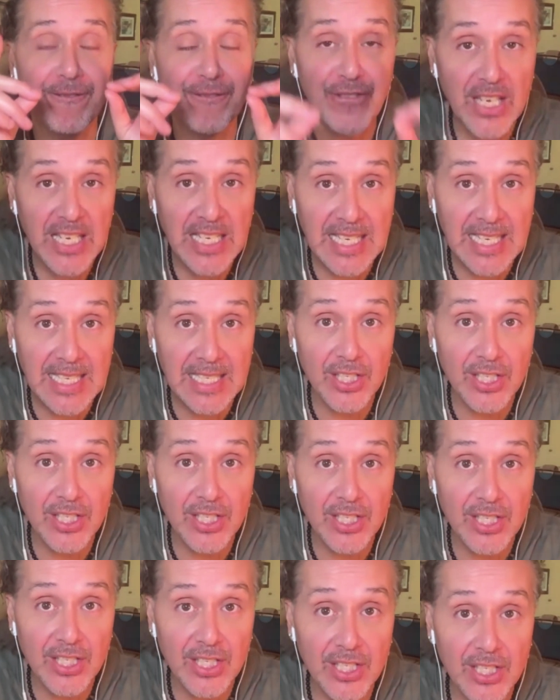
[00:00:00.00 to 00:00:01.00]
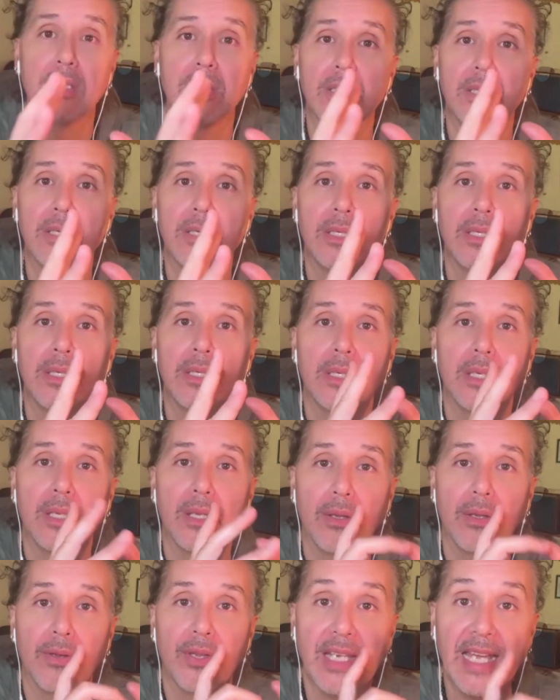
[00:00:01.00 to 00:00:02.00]
finish
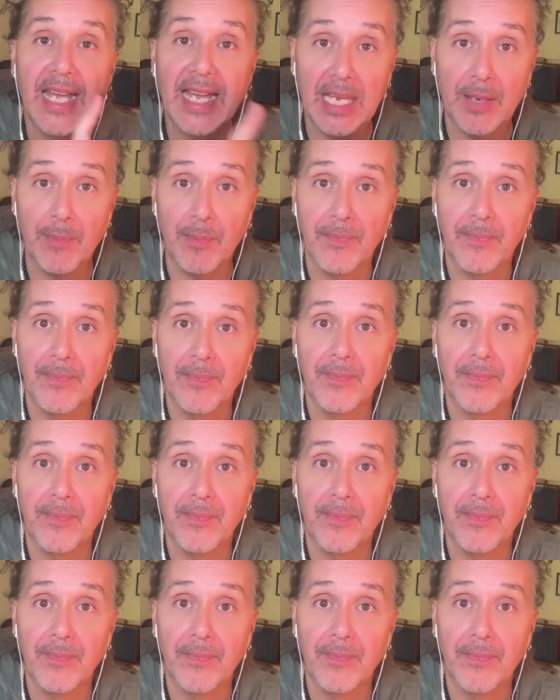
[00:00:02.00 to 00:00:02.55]
the game.